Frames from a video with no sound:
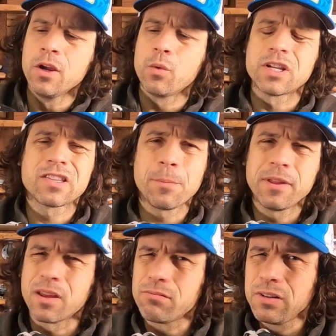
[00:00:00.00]
which is
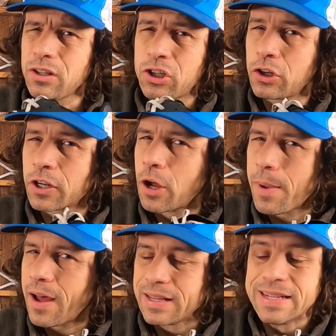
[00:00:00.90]
something that really should have come
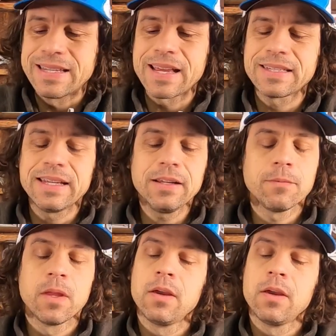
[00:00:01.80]
out in testing.